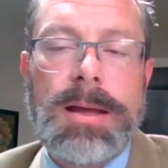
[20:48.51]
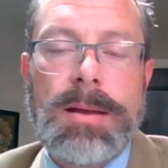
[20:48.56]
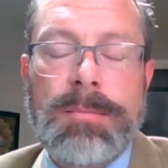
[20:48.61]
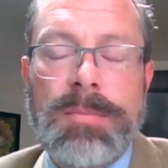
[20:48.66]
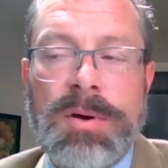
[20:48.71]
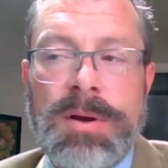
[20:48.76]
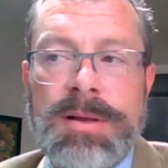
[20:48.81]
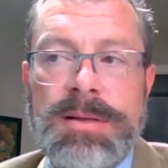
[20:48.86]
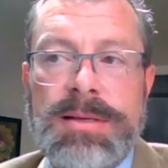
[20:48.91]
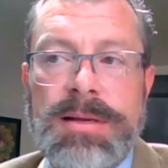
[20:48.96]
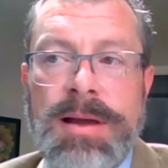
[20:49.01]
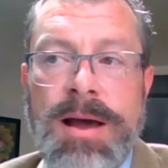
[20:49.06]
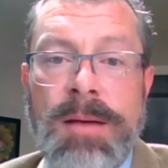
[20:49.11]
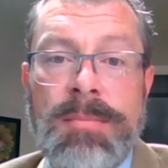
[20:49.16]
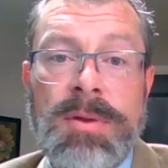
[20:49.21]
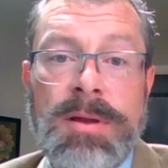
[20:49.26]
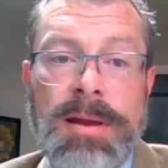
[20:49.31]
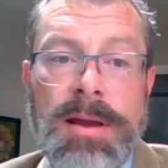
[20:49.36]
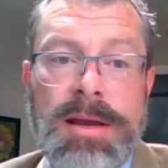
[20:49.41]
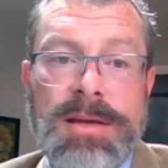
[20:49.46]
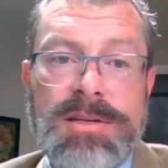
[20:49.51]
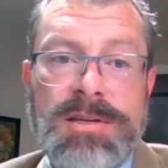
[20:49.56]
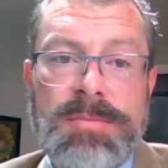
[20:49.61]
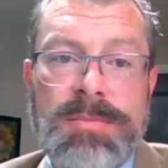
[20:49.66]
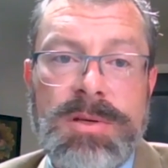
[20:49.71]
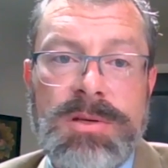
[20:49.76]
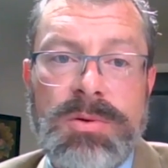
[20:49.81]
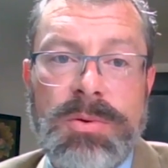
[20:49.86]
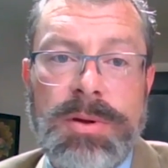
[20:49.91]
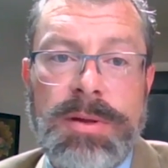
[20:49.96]
but it's an obligation
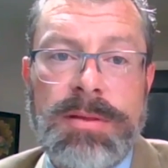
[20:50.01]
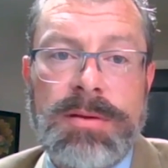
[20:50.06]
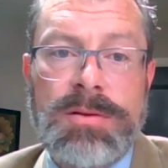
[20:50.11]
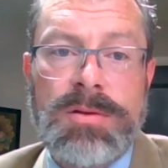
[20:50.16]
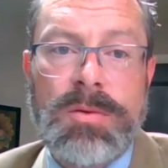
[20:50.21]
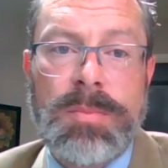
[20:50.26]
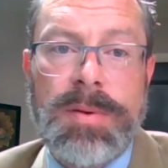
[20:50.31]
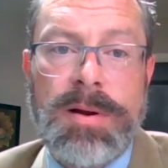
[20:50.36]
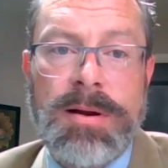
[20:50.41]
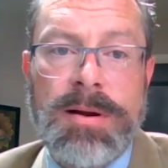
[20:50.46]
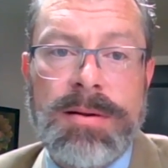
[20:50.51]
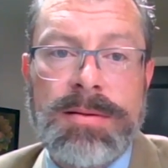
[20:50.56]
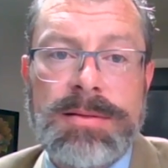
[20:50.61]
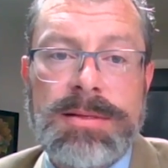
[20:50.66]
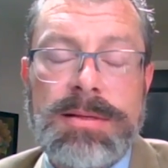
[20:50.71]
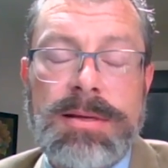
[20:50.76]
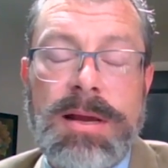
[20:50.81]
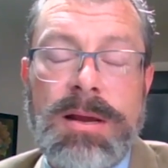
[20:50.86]
between the two parents.